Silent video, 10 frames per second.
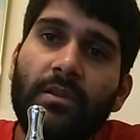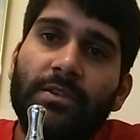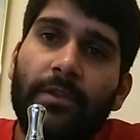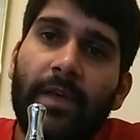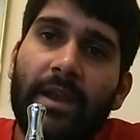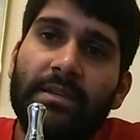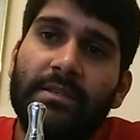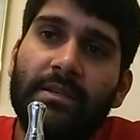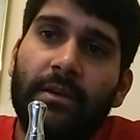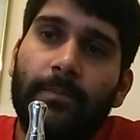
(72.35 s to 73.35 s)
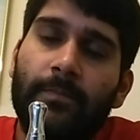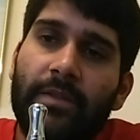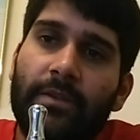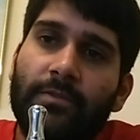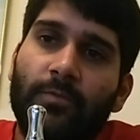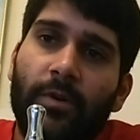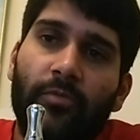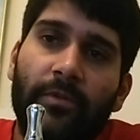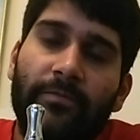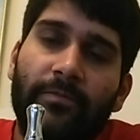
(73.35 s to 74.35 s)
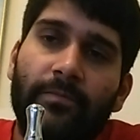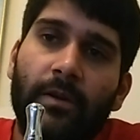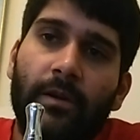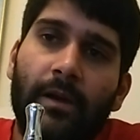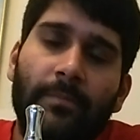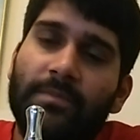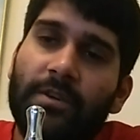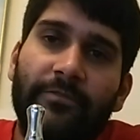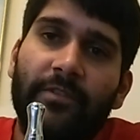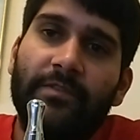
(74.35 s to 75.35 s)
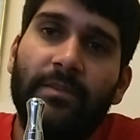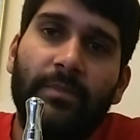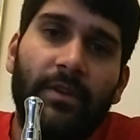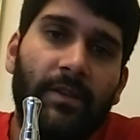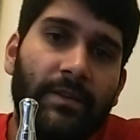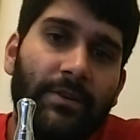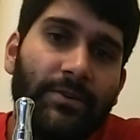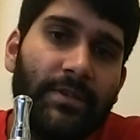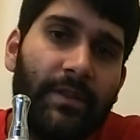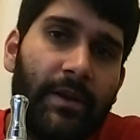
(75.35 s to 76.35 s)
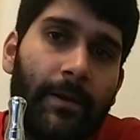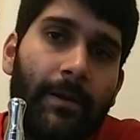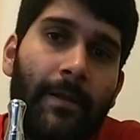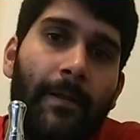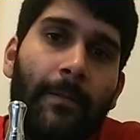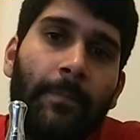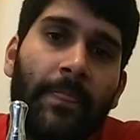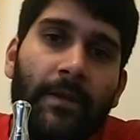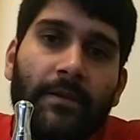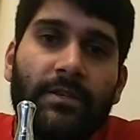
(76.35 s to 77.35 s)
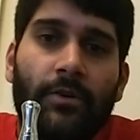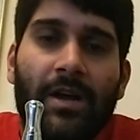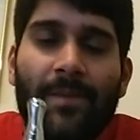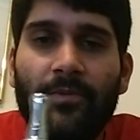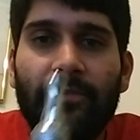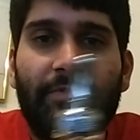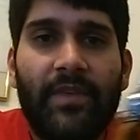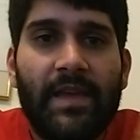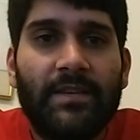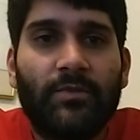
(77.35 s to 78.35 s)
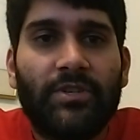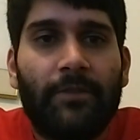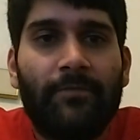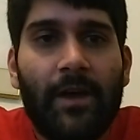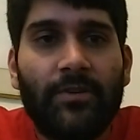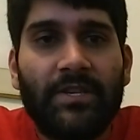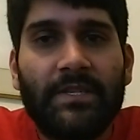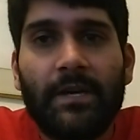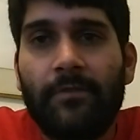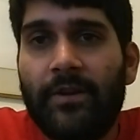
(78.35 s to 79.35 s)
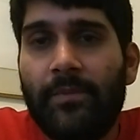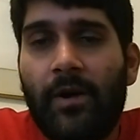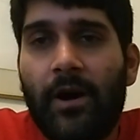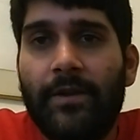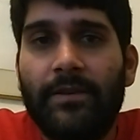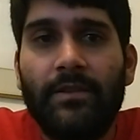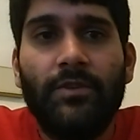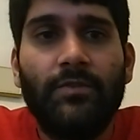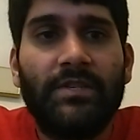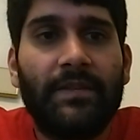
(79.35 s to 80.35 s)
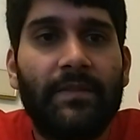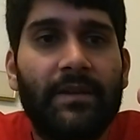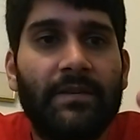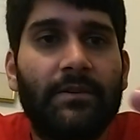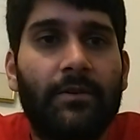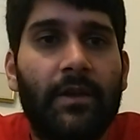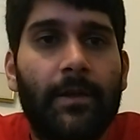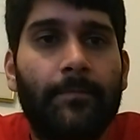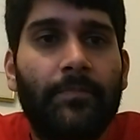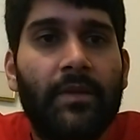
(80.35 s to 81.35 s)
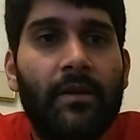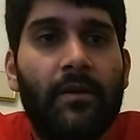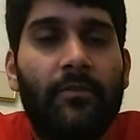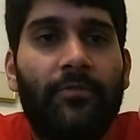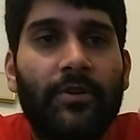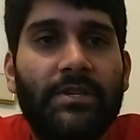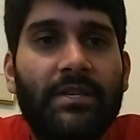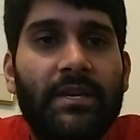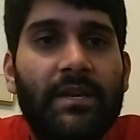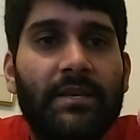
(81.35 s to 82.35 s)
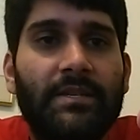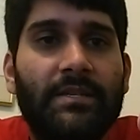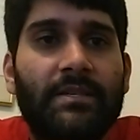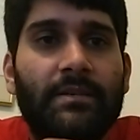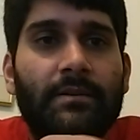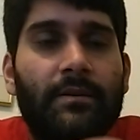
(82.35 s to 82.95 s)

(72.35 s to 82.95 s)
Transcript: So that is, I think there's 15 milliliters in there. So a couple of things which I've now discovered upon using this, okay? First thing is,